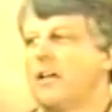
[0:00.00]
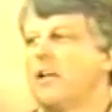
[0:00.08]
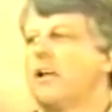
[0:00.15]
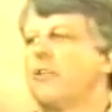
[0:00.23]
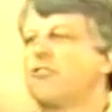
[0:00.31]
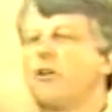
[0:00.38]

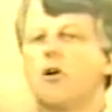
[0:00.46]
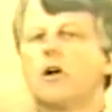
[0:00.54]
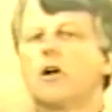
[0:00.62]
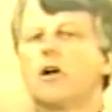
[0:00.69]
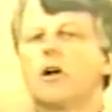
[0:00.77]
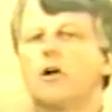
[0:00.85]
So
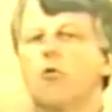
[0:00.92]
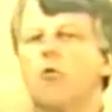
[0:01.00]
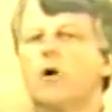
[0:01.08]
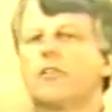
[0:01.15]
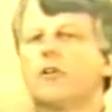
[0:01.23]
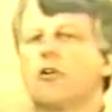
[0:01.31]

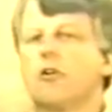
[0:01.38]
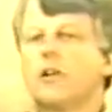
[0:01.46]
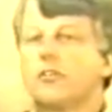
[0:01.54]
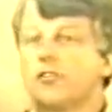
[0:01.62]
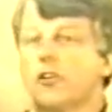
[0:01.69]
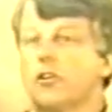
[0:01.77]
what the
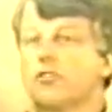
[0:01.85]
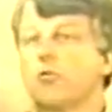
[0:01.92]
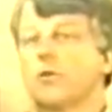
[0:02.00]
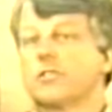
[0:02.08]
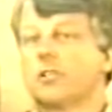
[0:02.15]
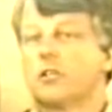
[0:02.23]
early church
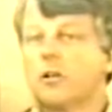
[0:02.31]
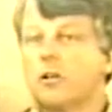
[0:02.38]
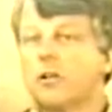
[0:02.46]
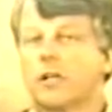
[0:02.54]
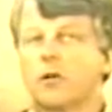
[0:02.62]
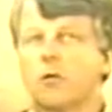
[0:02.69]
was
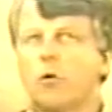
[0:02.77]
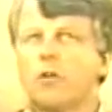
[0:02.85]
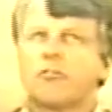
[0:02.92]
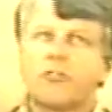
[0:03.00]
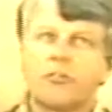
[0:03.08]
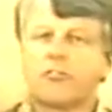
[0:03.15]
learning
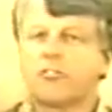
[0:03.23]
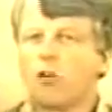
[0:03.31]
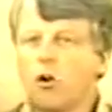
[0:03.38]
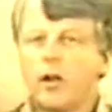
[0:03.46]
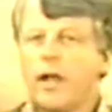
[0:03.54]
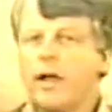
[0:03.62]
was to
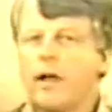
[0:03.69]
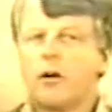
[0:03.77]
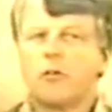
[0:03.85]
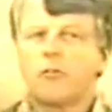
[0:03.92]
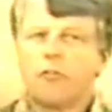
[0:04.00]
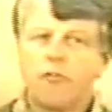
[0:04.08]
sort
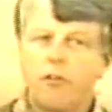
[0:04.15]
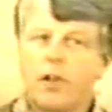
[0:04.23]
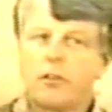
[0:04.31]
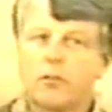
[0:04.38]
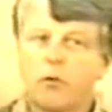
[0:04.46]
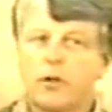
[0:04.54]
out
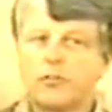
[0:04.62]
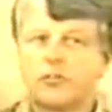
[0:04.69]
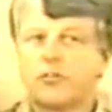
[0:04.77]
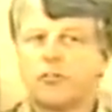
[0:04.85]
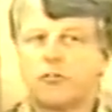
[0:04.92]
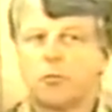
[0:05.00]
faith
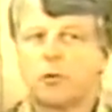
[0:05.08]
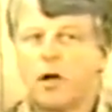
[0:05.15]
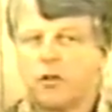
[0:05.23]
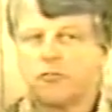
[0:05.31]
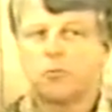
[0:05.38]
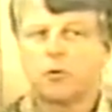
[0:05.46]
questions from
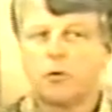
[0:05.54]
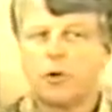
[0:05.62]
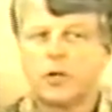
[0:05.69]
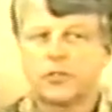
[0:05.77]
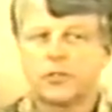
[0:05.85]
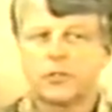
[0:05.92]
gospel
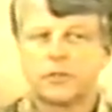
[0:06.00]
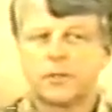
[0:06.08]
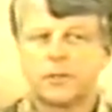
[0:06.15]
questions.